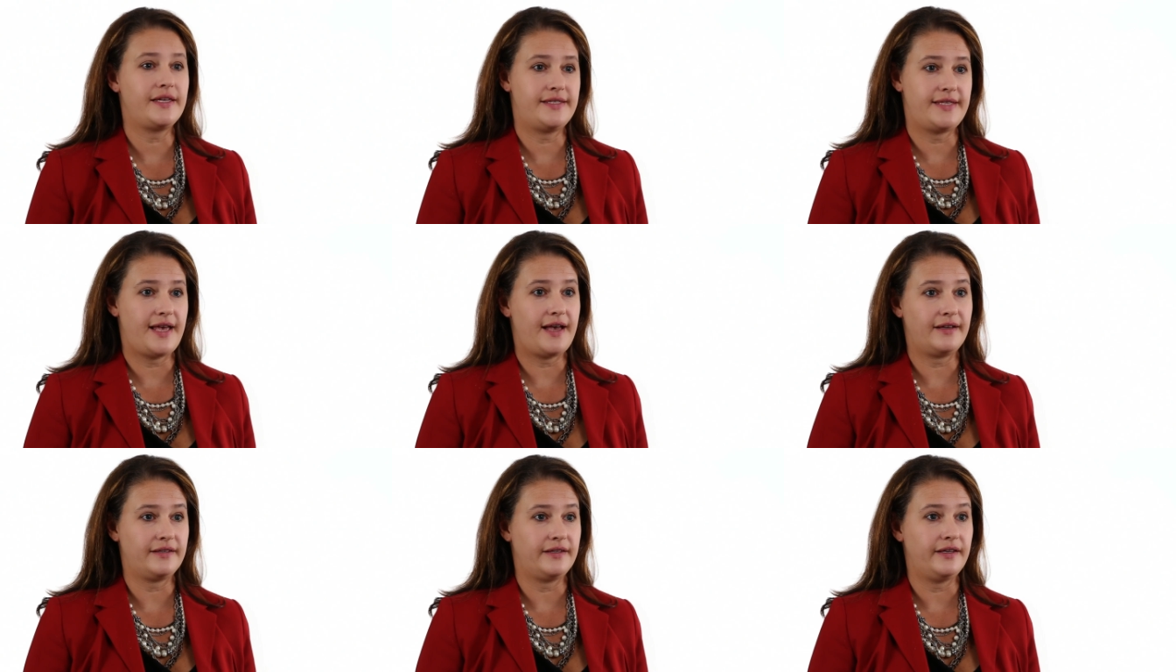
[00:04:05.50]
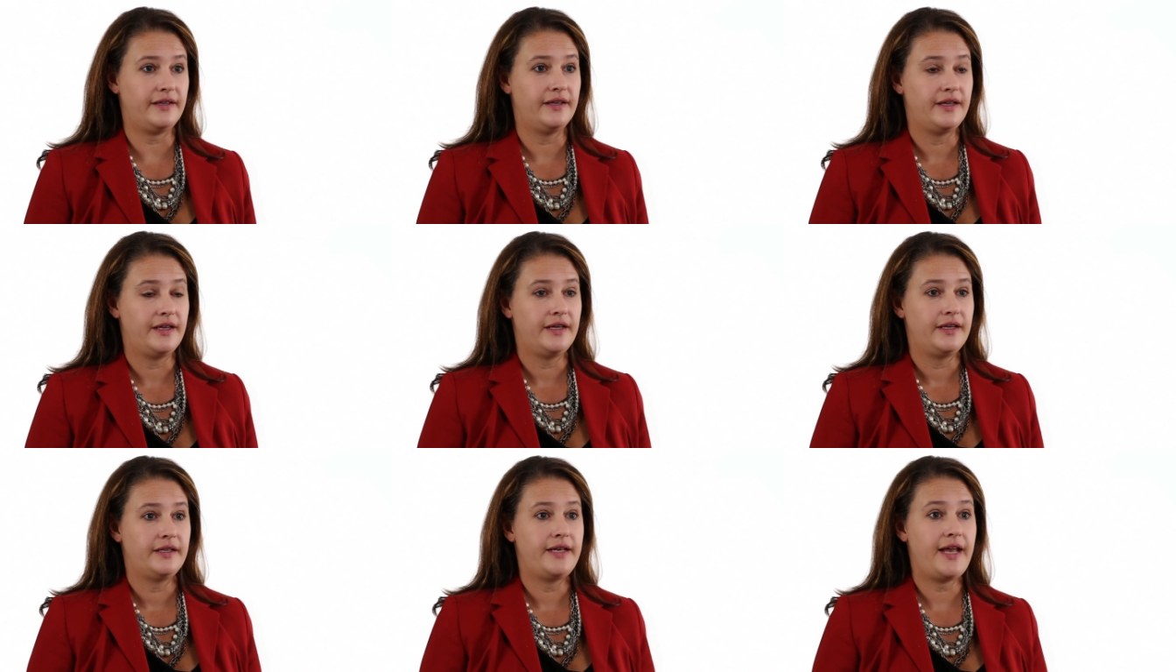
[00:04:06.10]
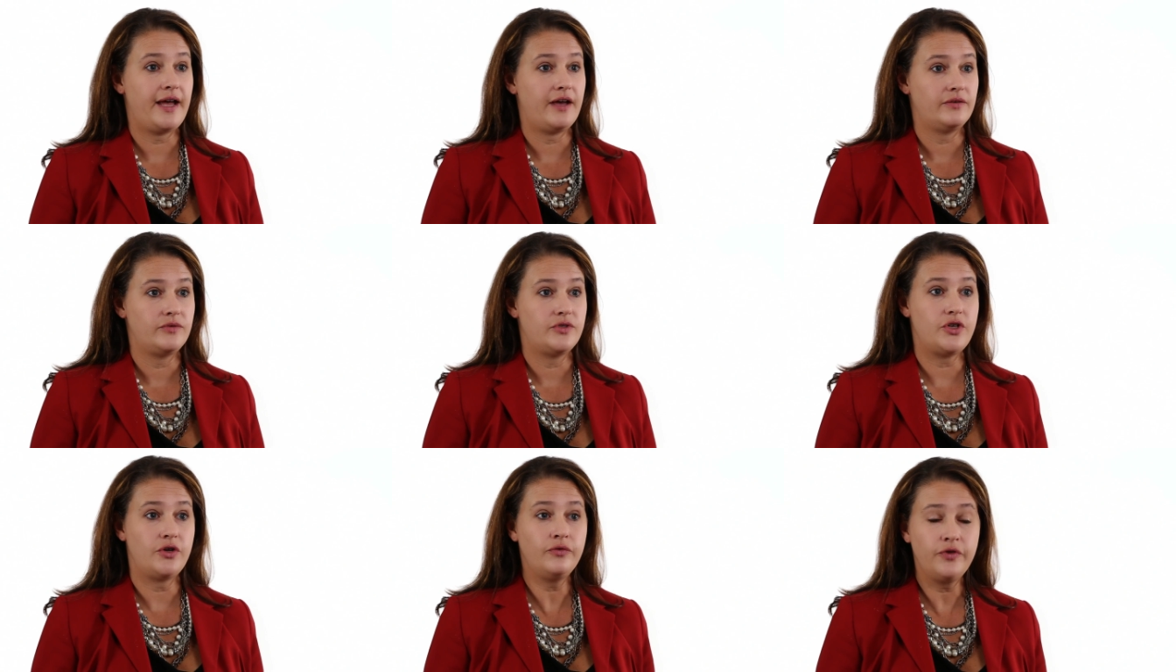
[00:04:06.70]
Exactly.
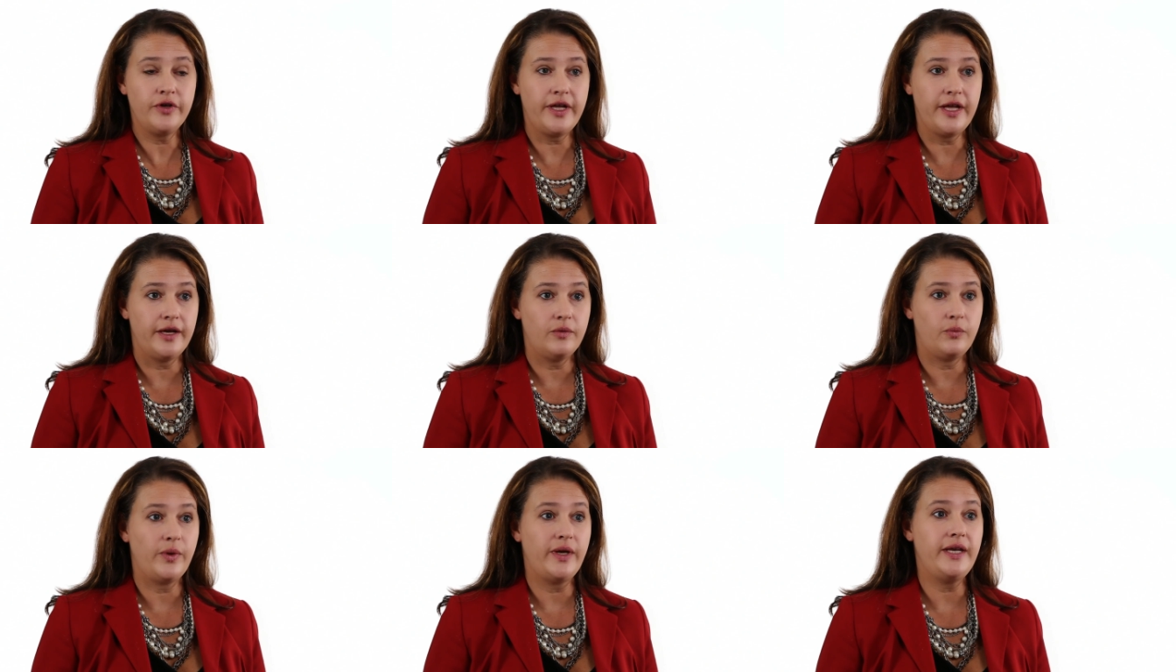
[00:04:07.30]
Now, don't forget,